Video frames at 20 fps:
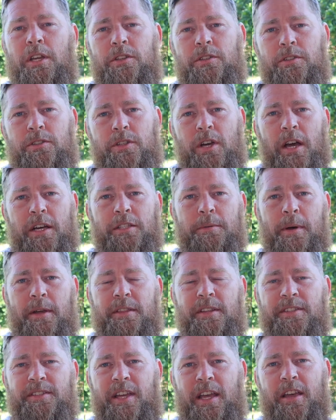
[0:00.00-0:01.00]
It talks
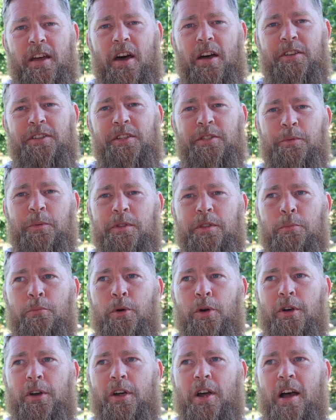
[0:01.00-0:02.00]
about the psychologist with the
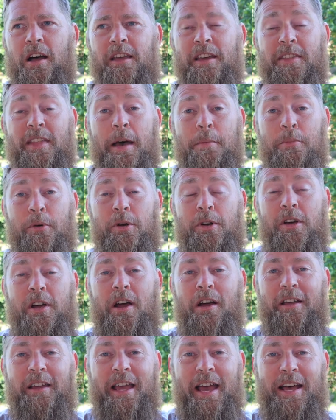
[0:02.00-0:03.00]
border collie, and that border
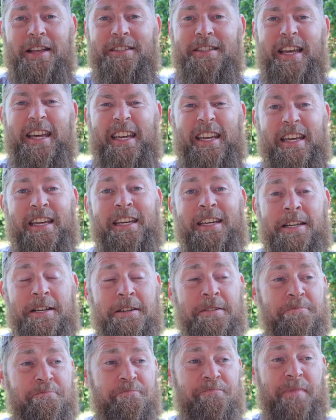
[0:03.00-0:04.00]
collie has like
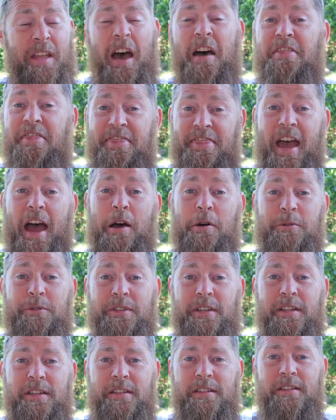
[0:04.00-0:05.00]
a
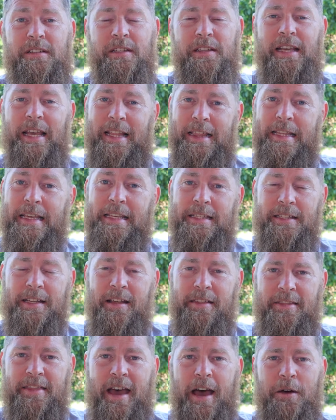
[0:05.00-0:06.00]
thousand, at least
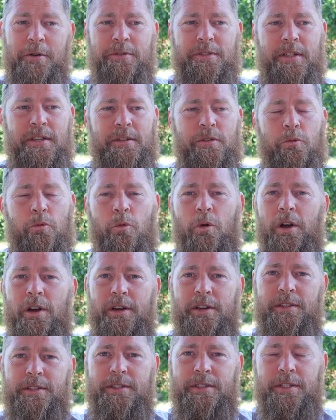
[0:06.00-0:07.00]
a thousand
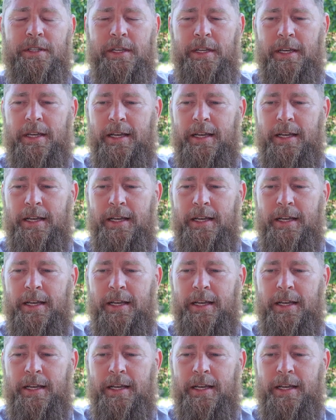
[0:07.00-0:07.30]
words